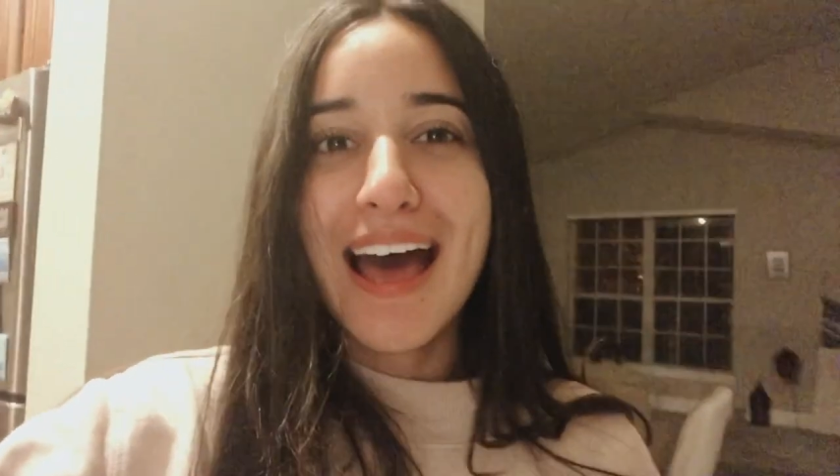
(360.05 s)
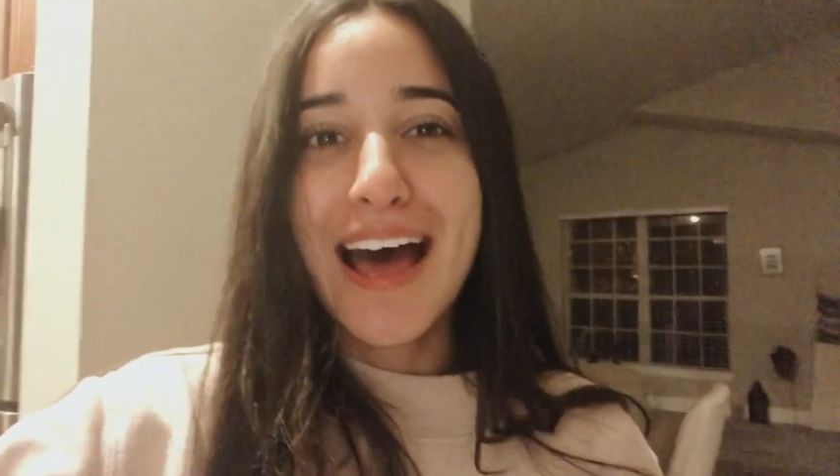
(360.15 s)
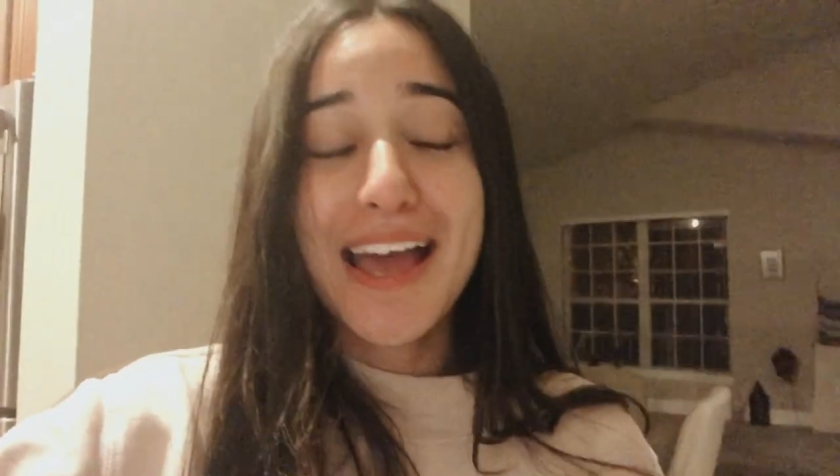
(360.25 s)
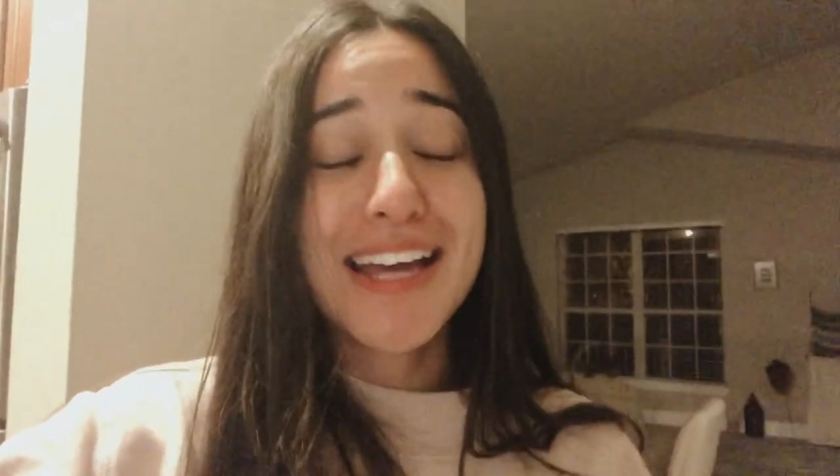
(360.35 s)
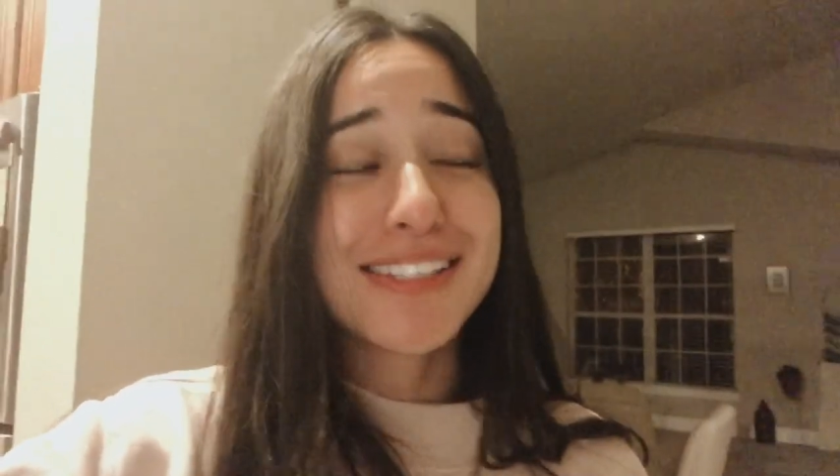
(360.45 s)

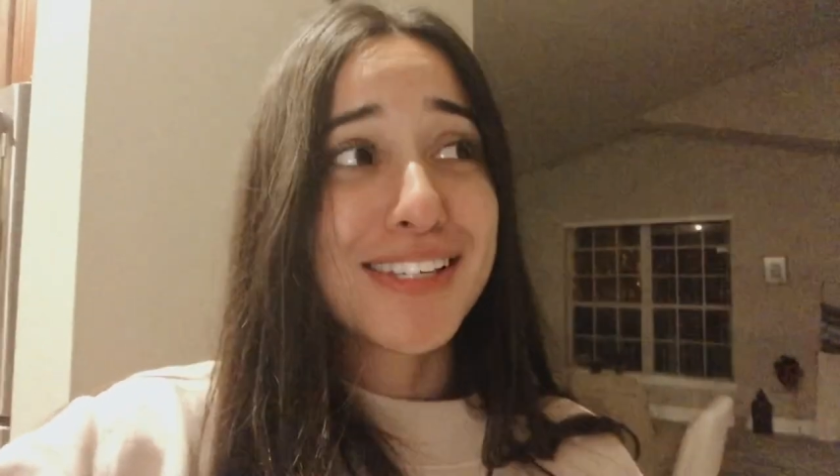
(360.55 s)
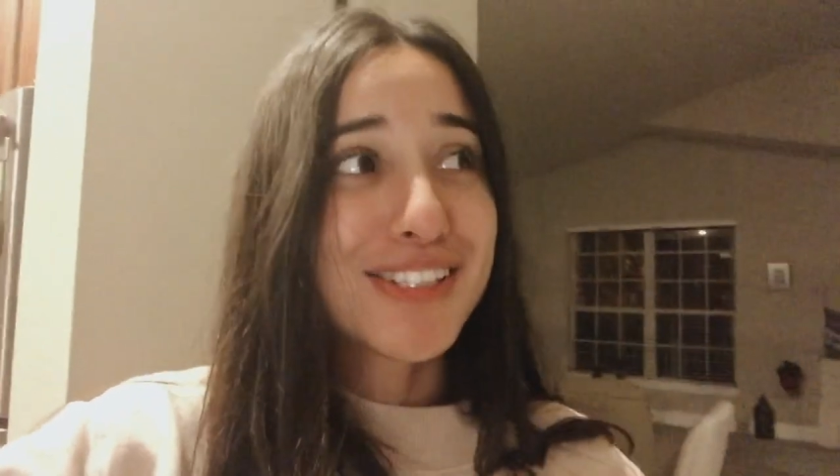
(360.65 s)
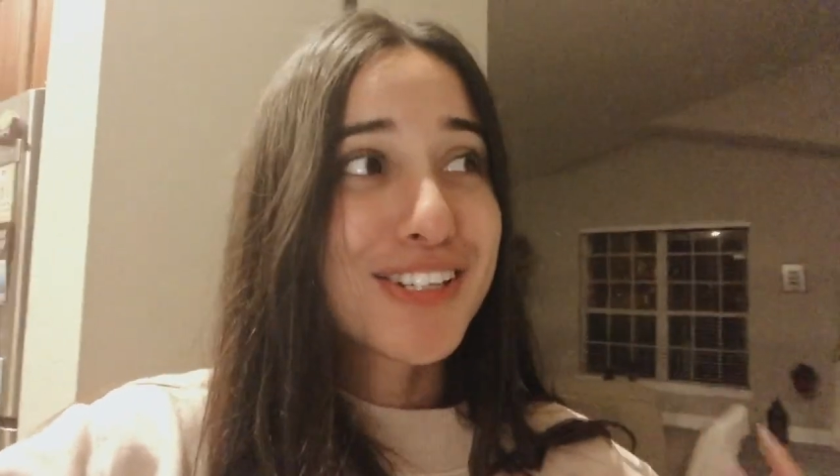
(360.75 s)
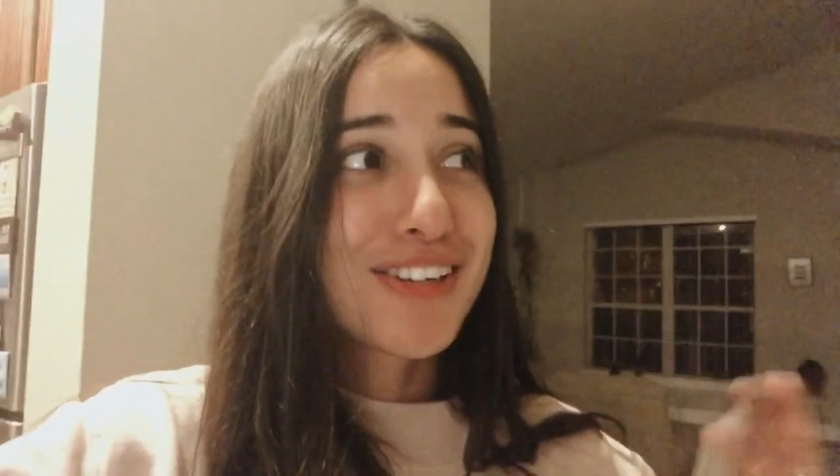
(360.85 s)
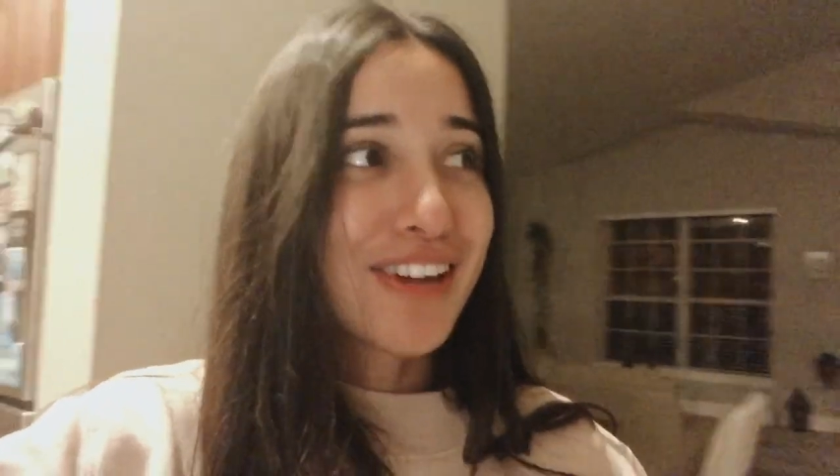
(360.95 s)
I had
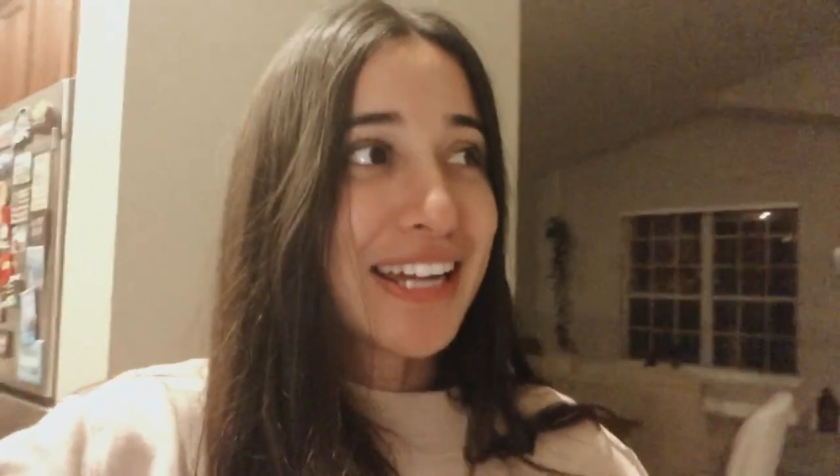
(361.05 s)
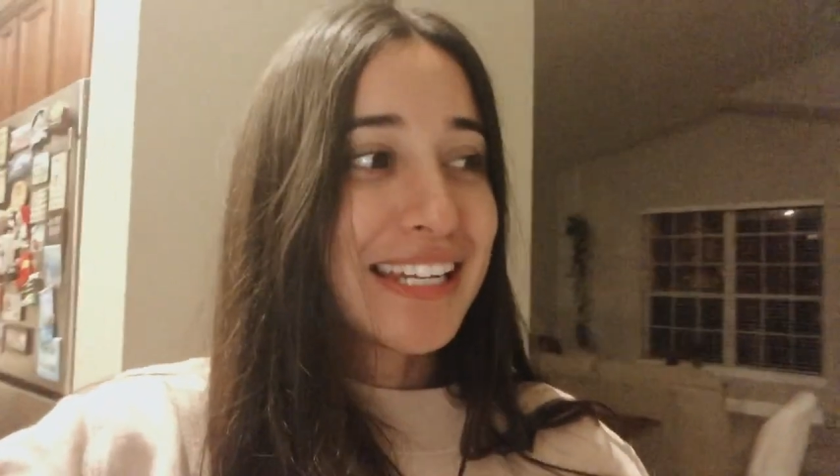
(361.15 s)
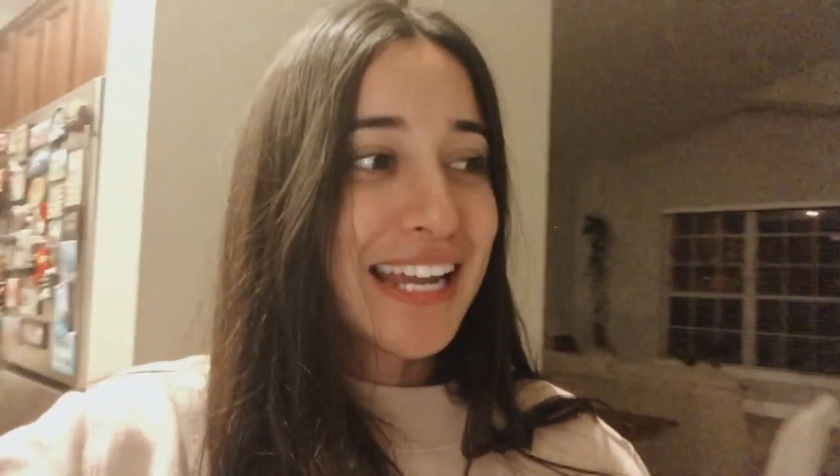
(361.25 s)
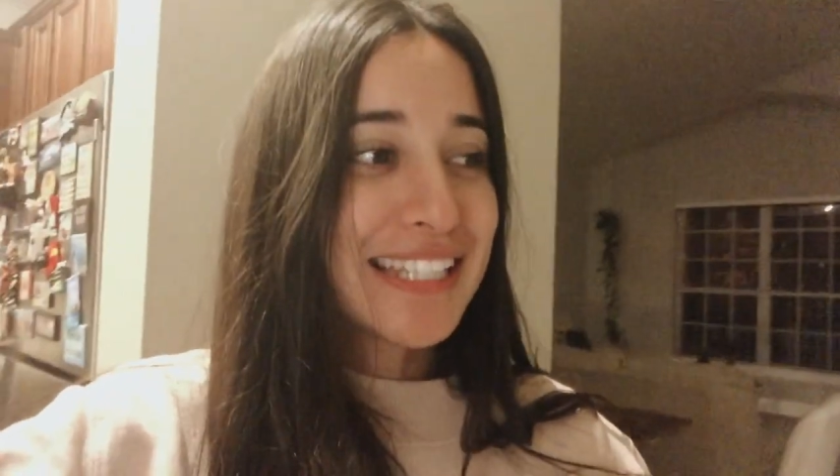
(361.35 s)
such a great day